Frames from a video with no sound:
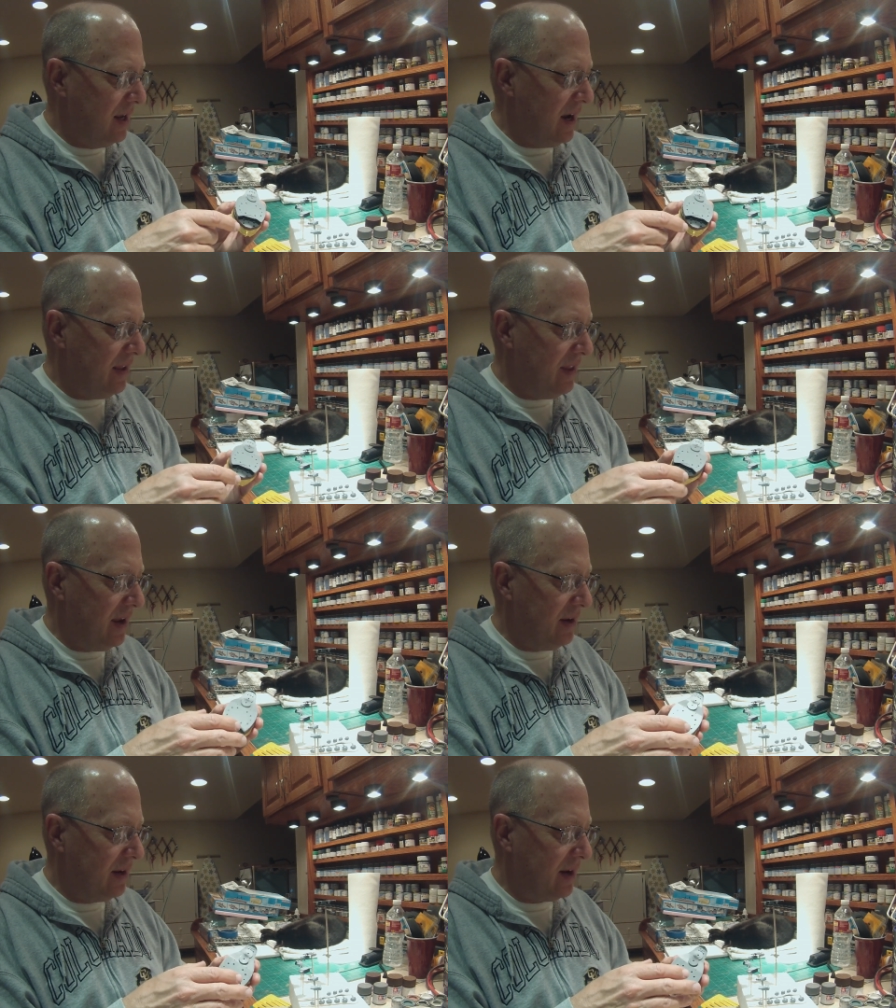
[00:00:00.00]
And
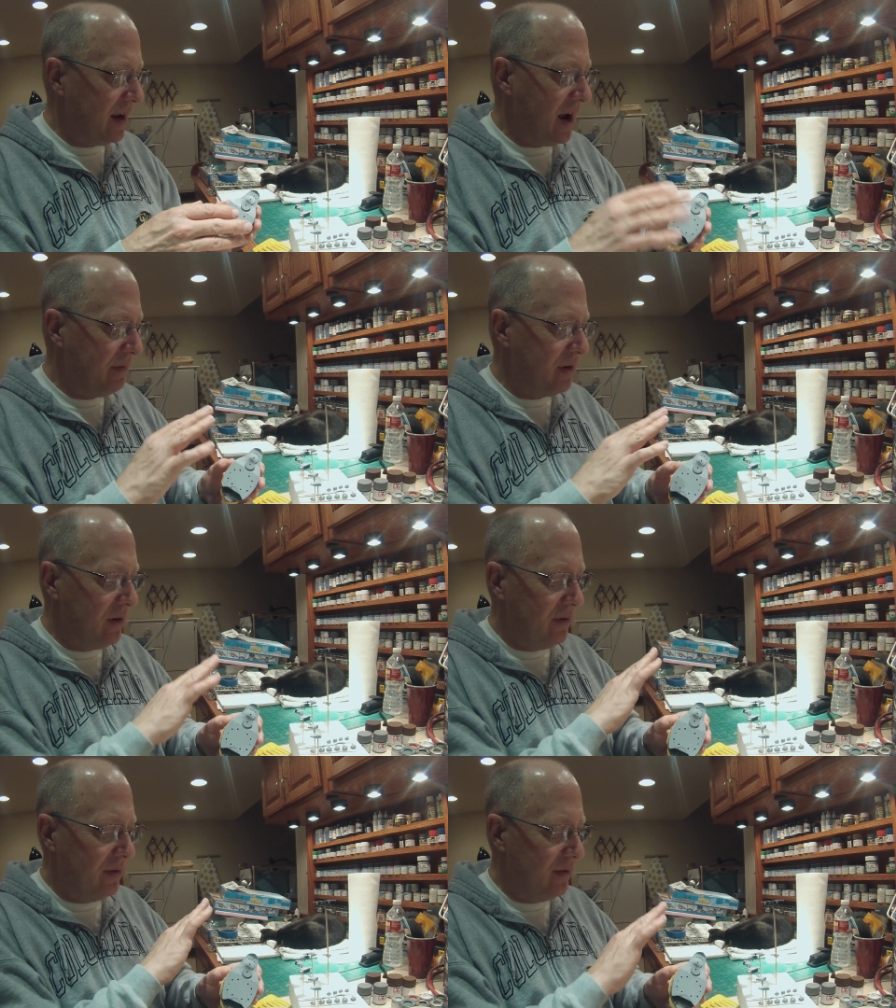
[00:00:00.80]
then
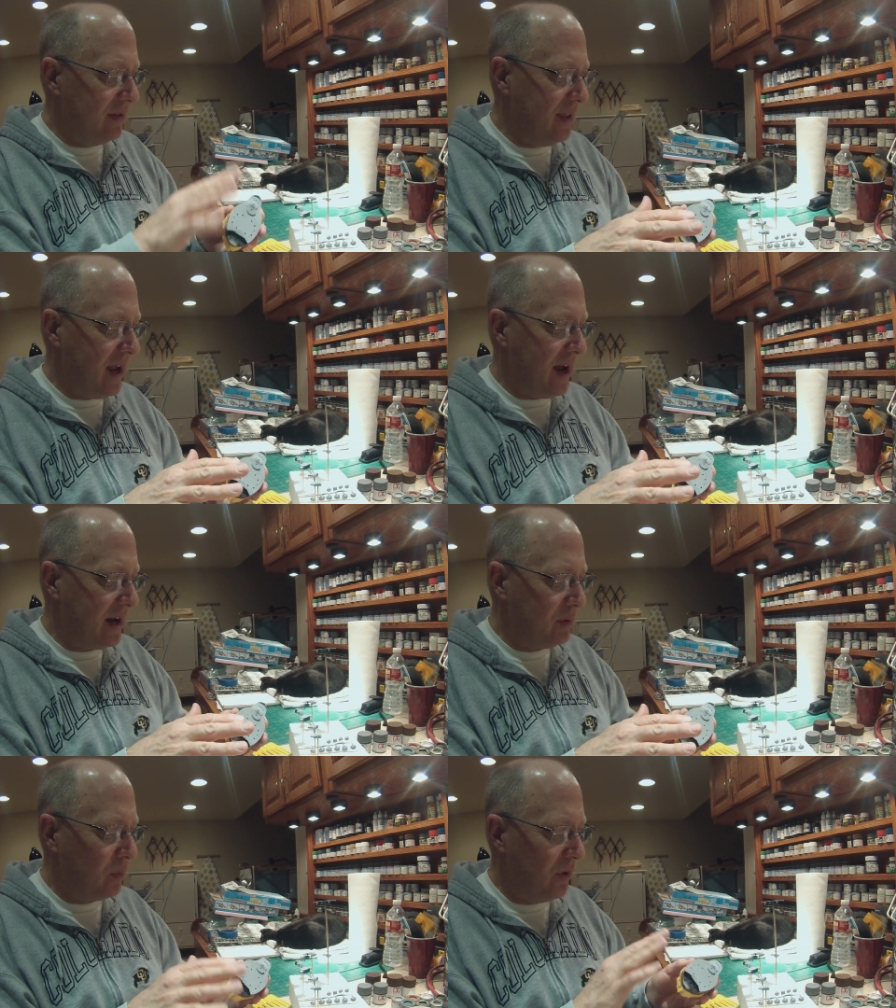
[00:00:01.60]
after
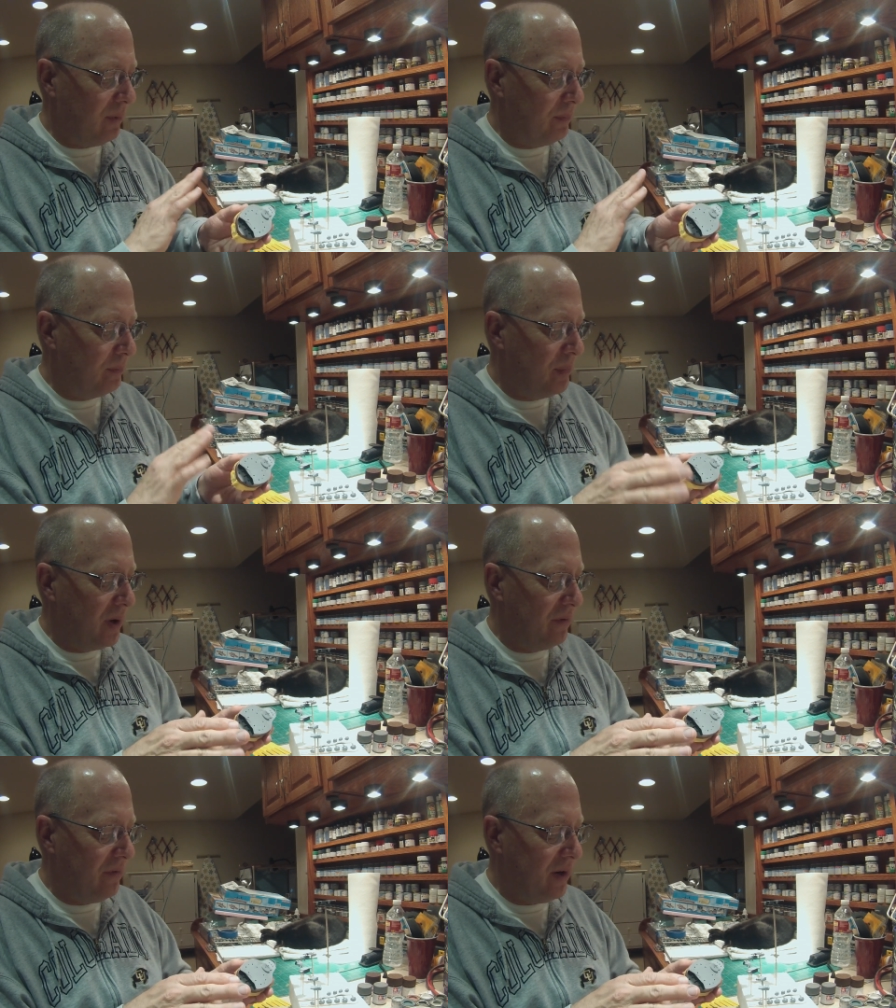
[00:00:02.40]
that, we'll
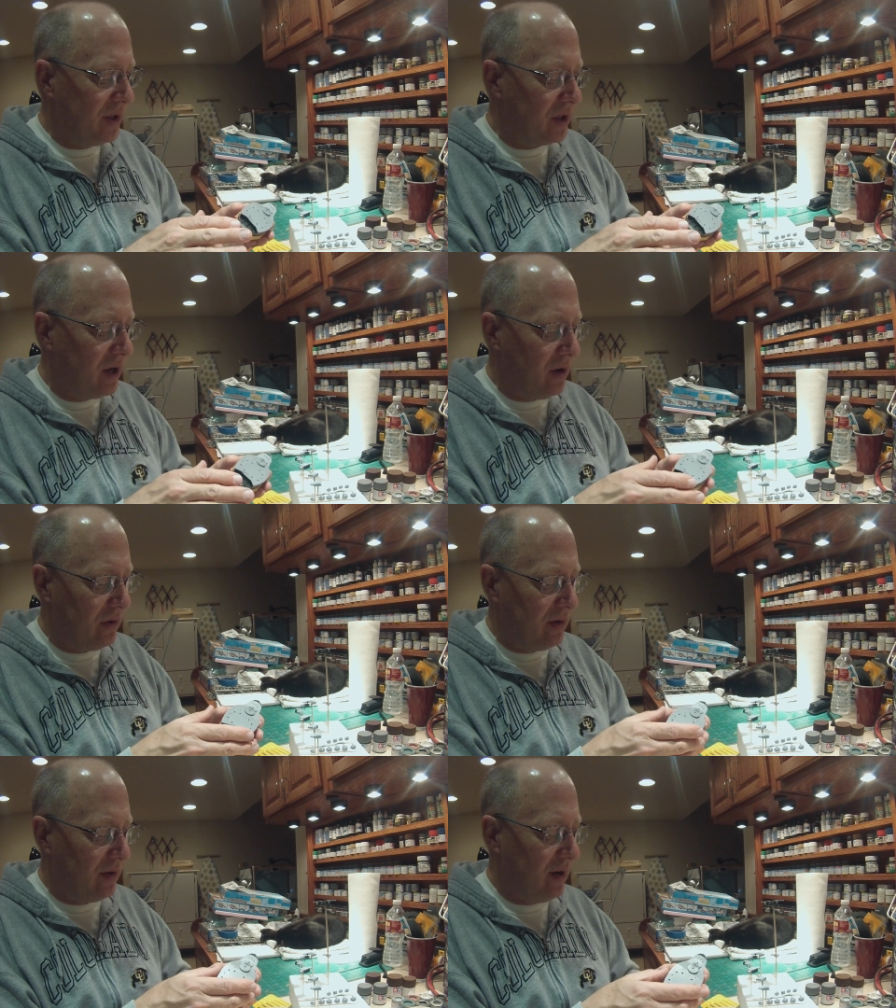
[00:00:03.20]
put a finish
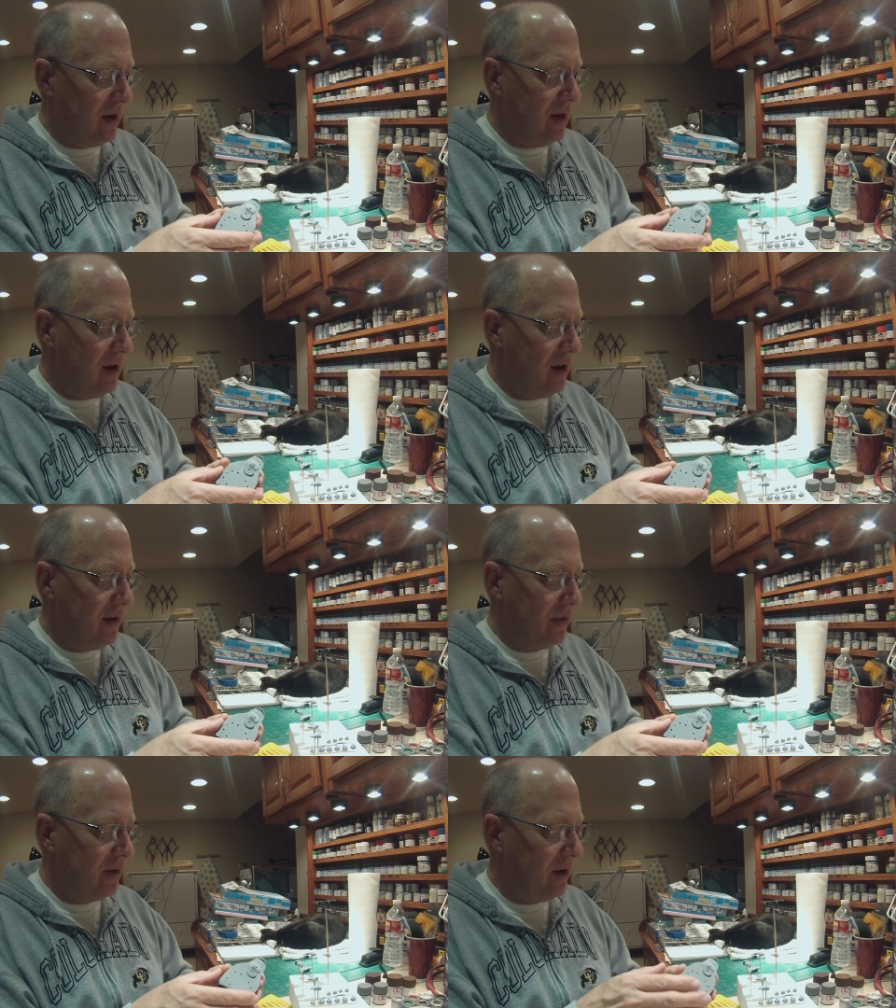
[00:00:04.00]
coat
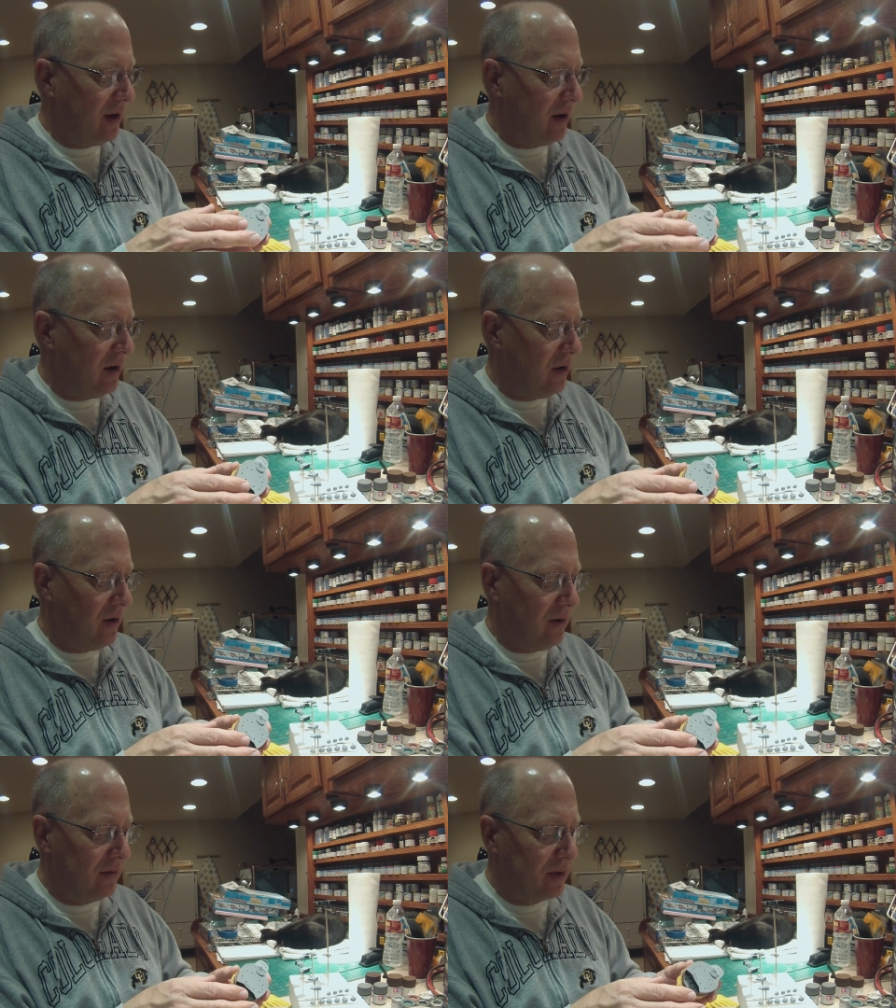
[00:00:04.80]
on the
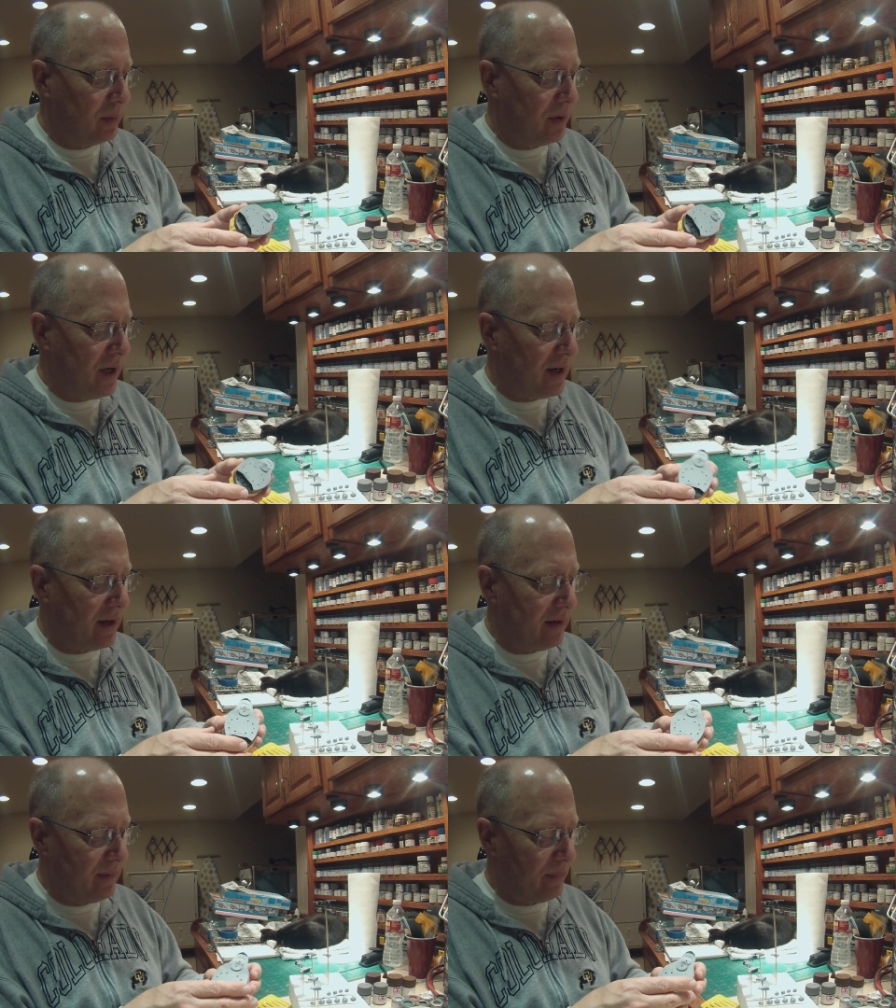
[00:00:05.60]
hull to protect it.